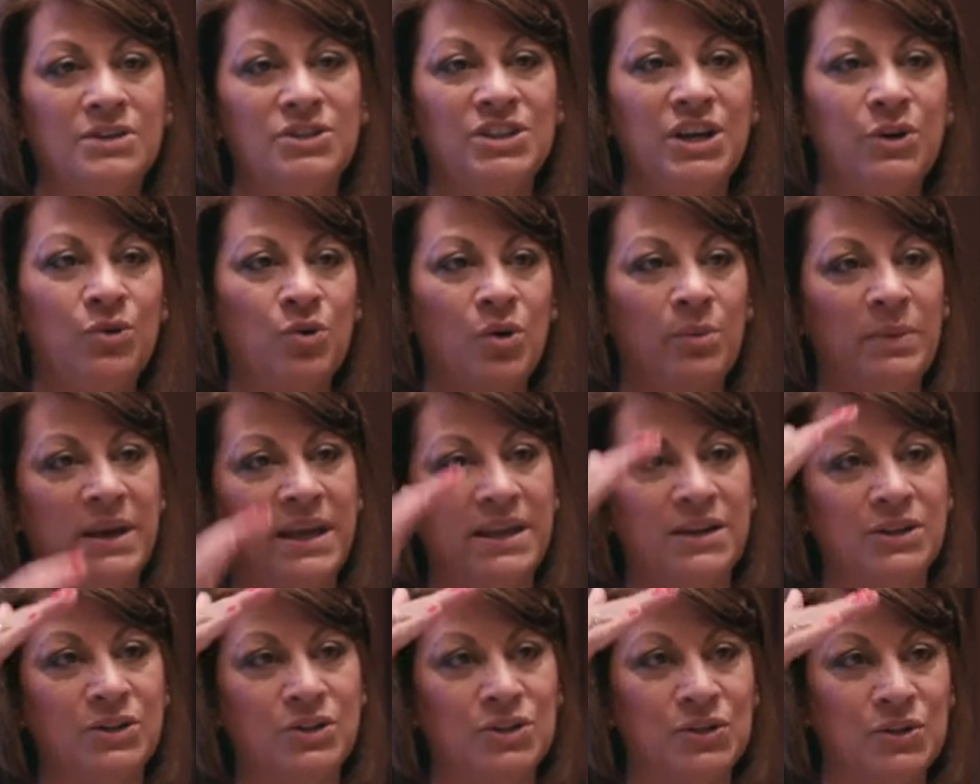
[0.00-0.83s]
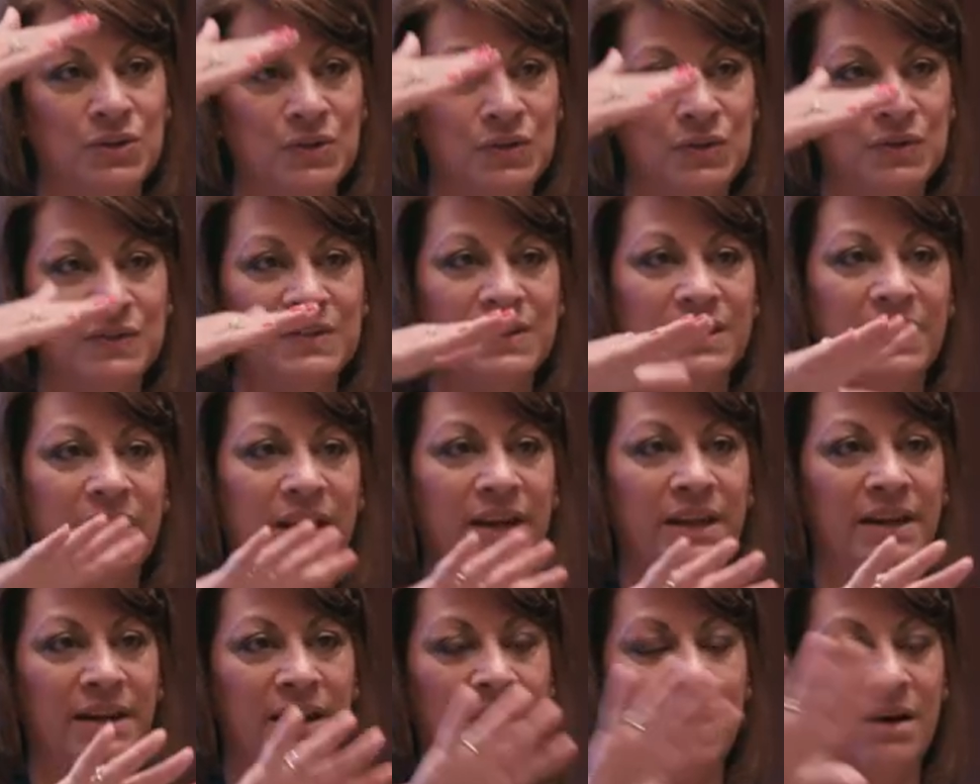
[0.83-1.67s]
general managers
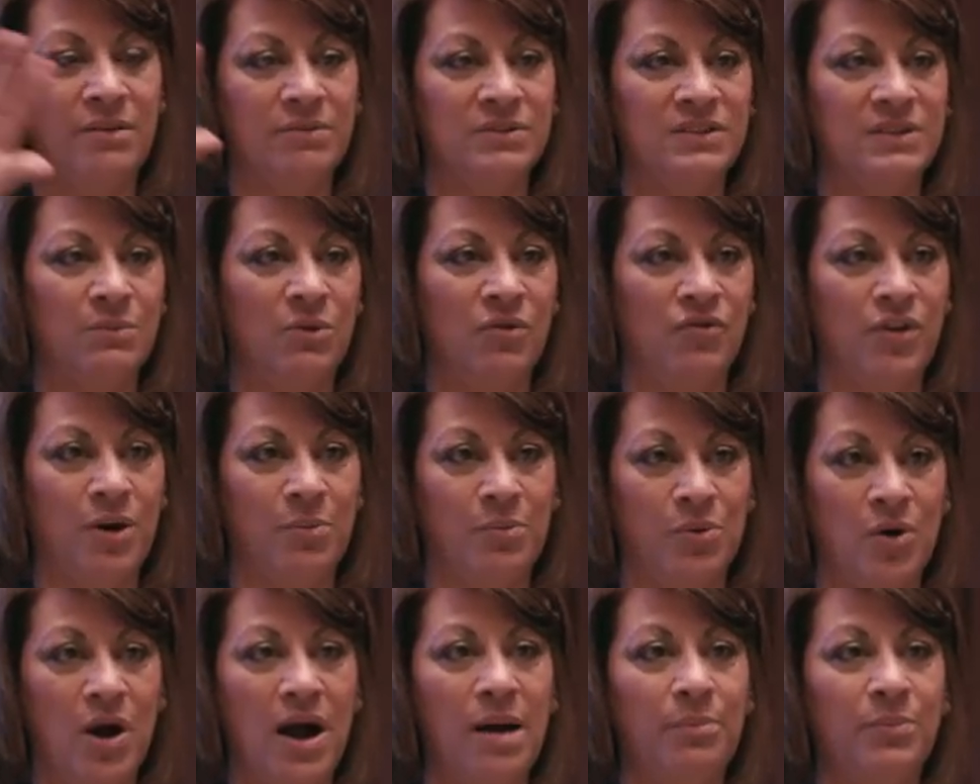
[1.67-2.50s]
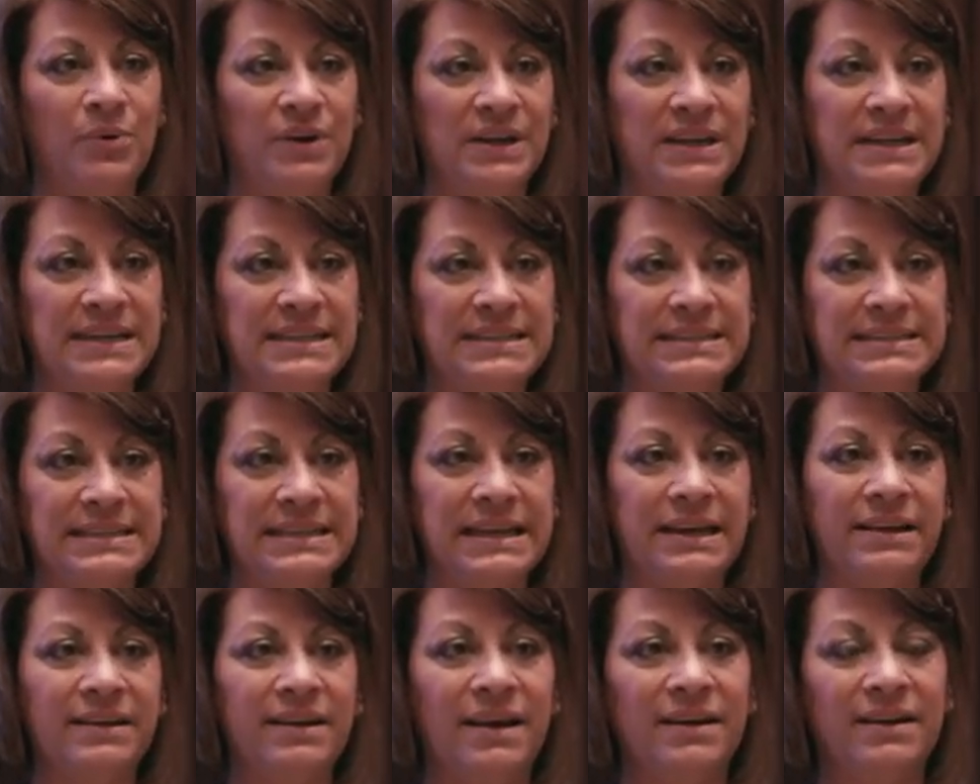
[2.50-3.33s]
and some of our properties,
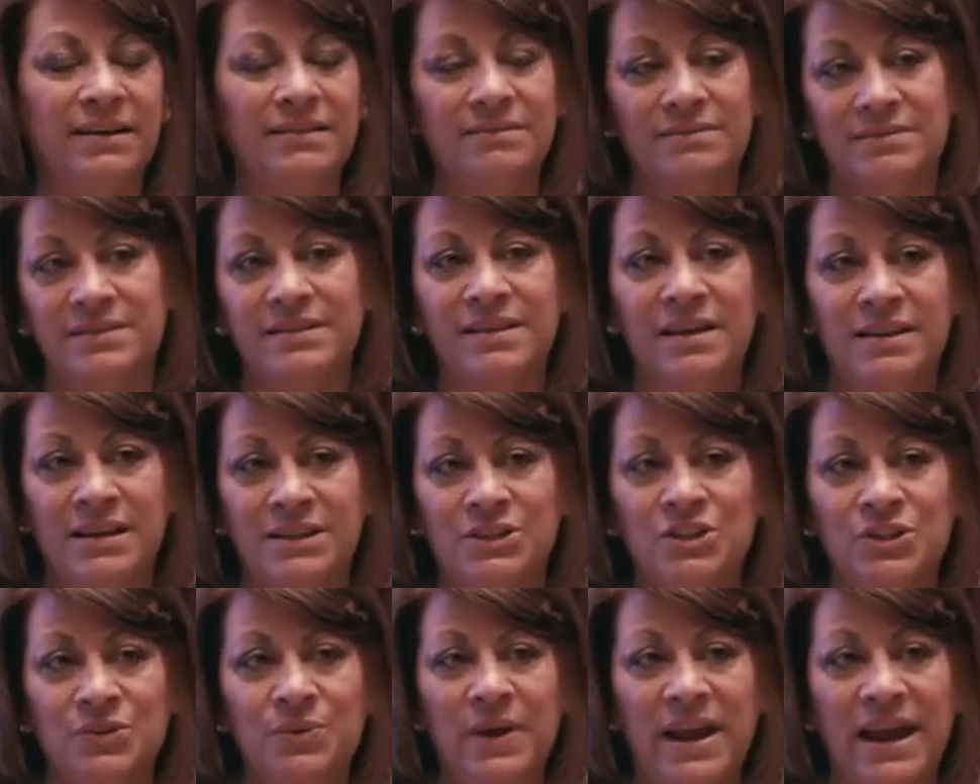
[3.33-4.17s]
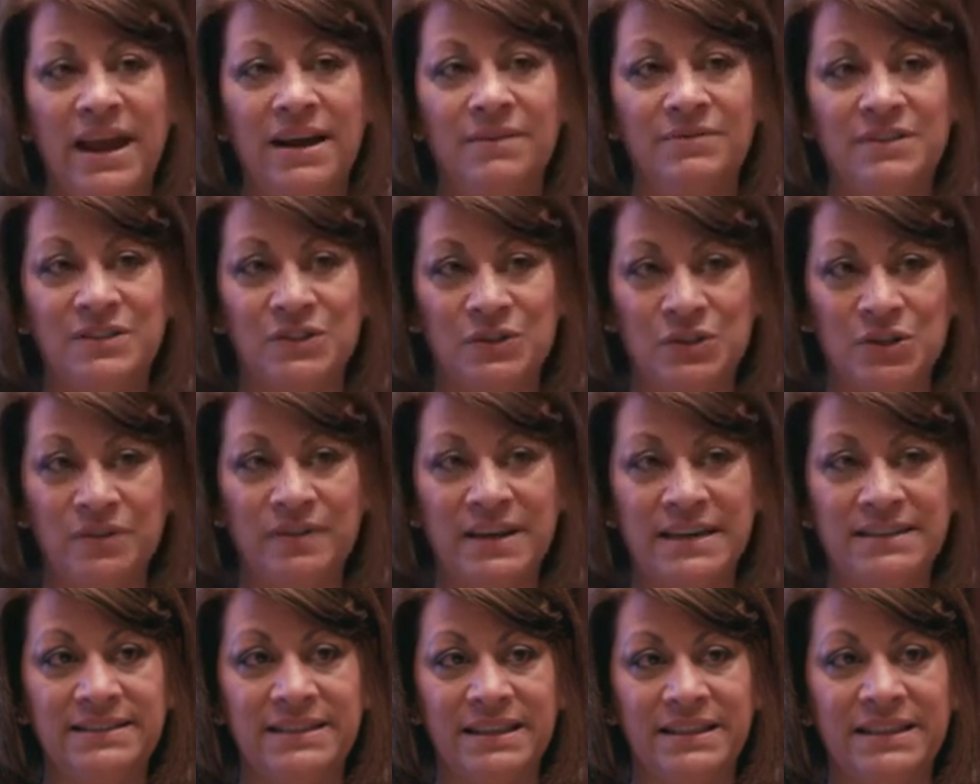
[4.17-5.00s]
they do have
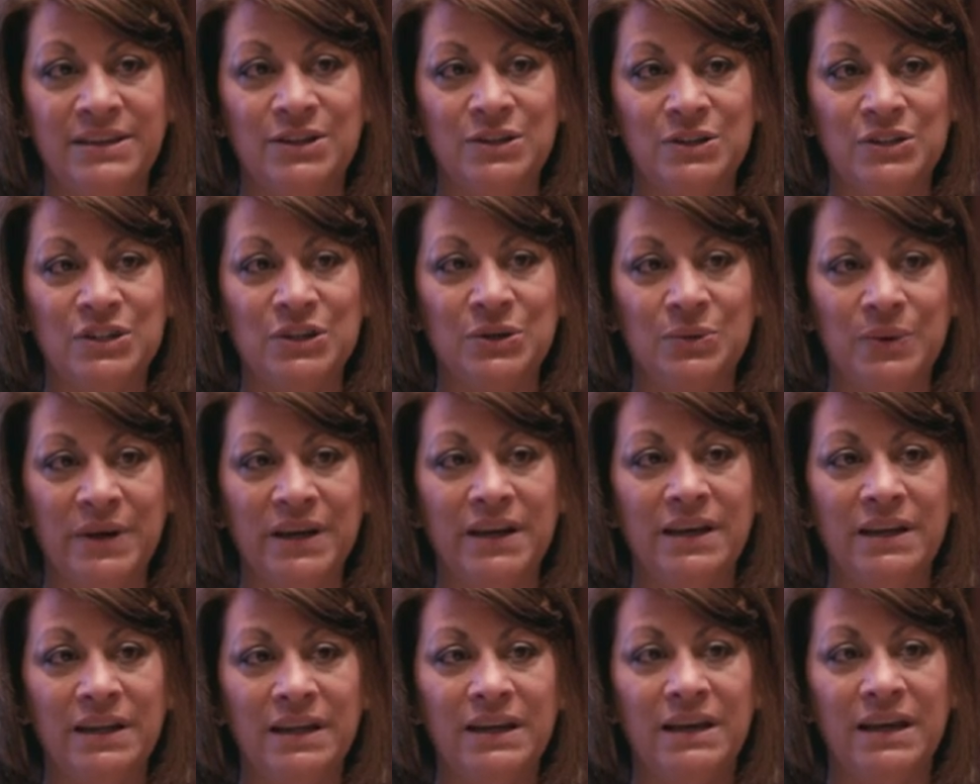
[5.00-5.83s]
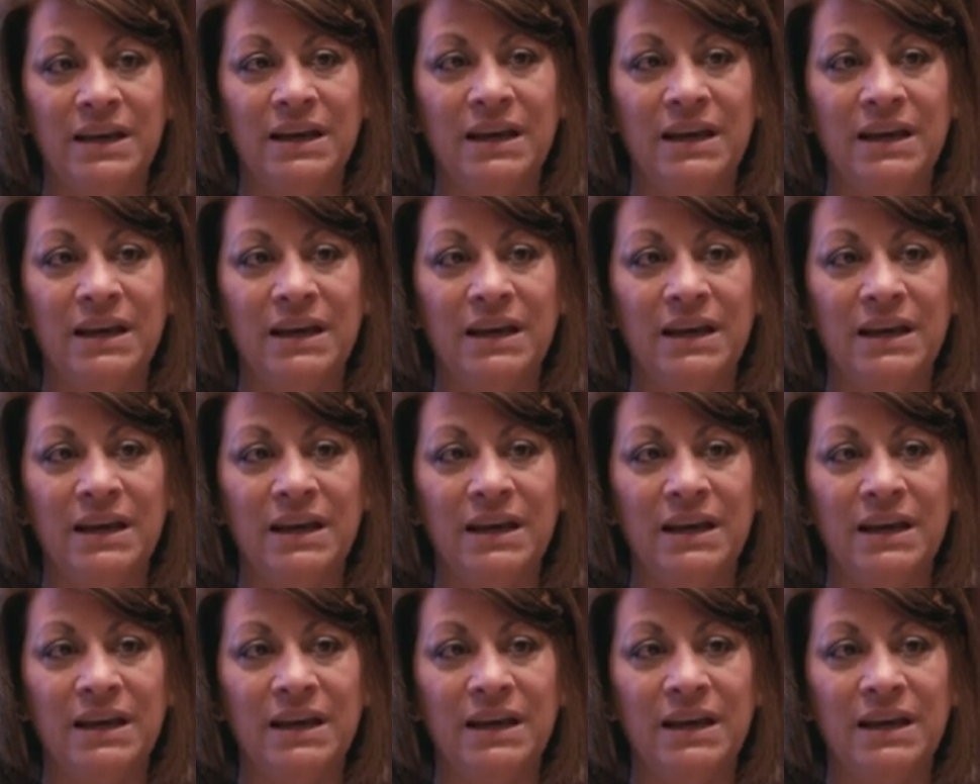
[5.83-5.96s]
surveys that they're doing.